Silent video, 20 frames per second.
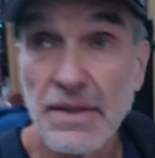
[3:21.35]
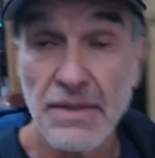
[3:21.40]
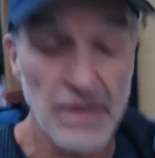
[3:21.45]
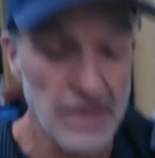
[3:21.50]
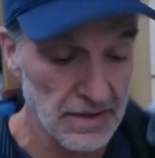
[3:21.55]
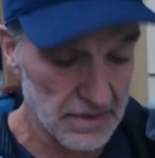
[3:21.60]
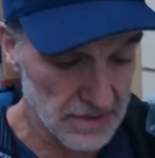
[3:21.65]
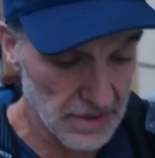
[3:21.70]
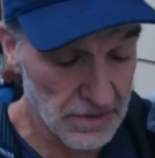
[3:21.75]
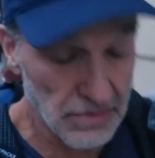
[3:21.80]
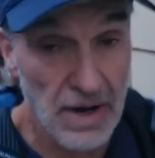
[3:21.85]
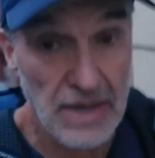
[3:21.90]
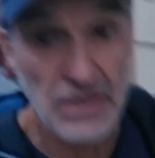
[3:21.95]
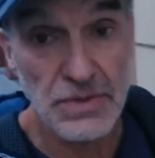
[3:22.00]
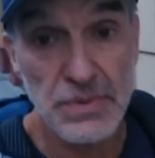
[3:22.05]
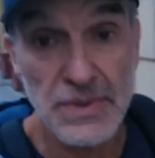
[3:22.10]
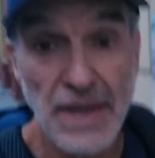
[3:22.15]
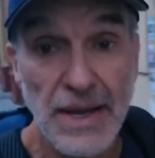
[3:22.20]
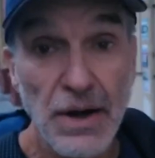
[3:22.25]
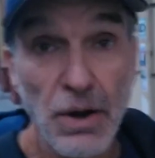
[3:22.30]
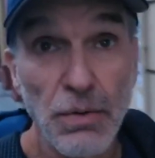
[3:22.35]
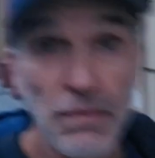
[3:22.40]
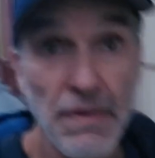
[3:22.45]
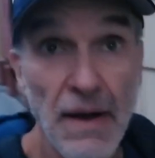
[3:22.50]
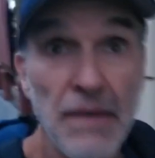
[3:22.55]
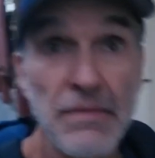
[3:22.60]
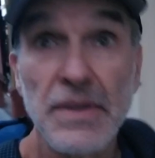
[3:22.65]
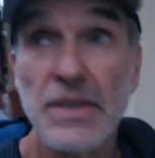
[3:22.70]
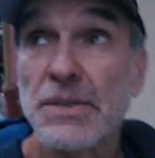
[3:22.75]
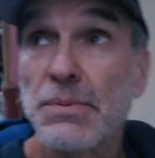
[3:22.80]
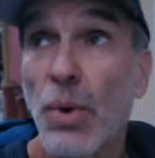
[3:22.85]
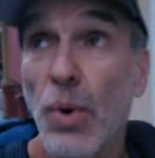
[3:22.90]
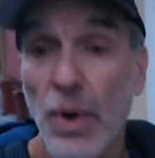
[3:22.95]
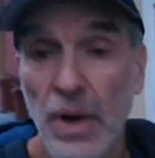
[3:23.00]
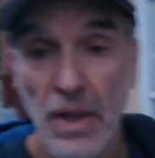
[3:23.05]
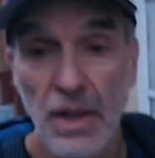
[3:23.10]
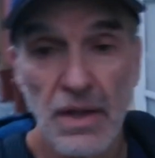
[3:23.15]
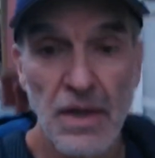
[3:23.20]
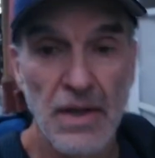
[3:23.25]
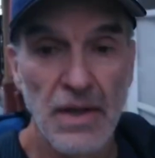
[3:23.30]
I think sunrise was 8:05 this
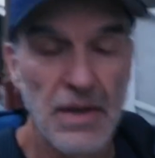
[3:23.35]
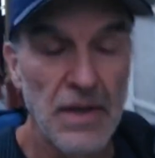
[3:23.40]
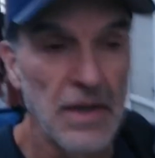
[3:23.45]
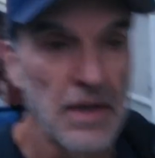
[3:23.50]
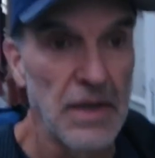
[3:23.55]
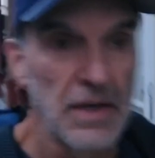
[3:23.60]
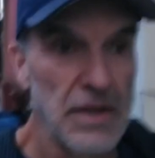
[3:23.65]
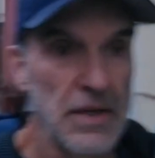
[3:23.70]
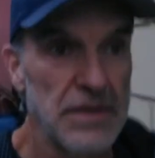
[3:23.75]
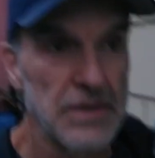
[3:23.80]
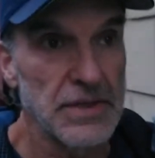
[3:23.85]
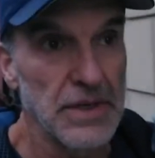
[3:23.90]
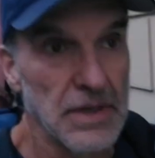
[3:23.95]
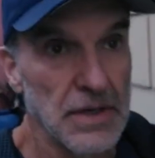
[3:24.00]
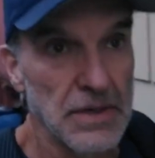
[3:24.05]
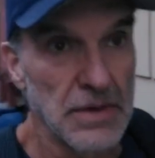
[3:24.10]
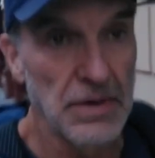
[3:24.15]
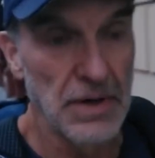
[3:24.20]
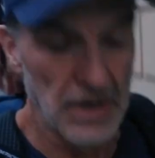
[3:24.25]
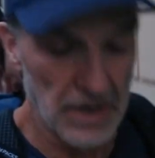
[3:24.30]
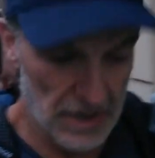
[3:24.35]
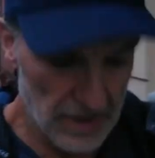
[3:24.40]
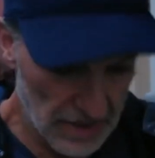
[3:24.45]
morning, so